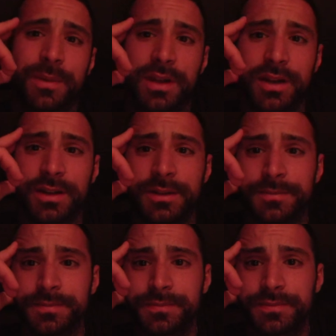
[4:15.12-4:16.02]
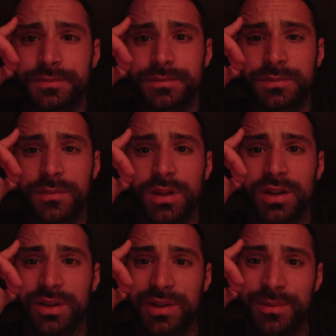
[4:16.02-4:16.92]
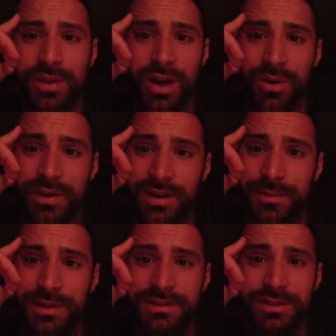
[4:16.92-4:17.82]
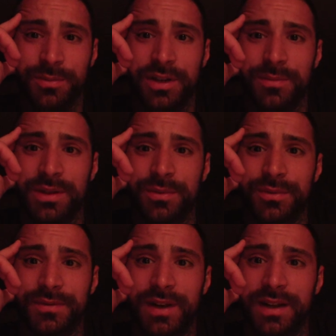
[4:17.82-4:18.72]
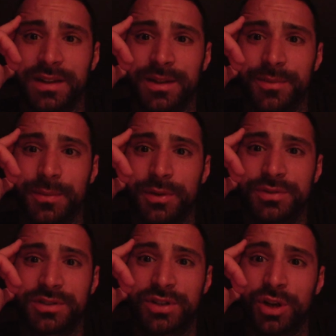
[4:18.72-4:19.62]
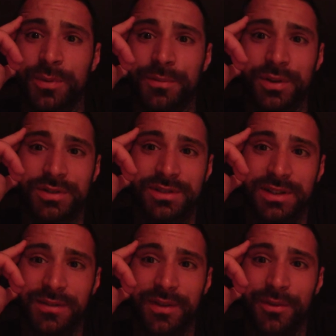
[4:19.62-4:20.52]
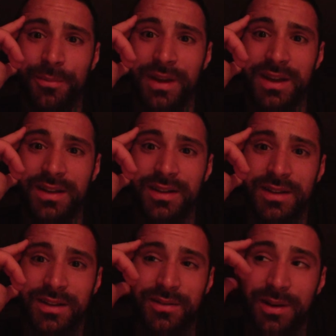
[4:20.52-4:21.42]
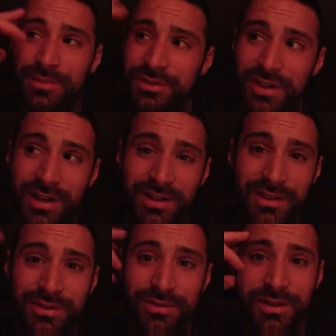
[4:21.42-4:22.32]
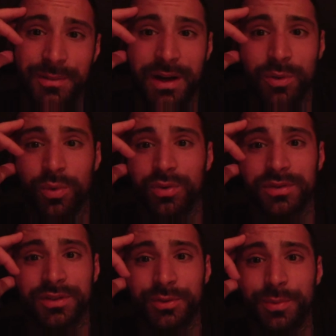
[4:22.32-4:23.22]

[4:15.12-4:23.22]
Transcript: me to you know keep going. I mean, so many people find that I'm the most determined person they've ever met. I'm just trying to let you into my world a little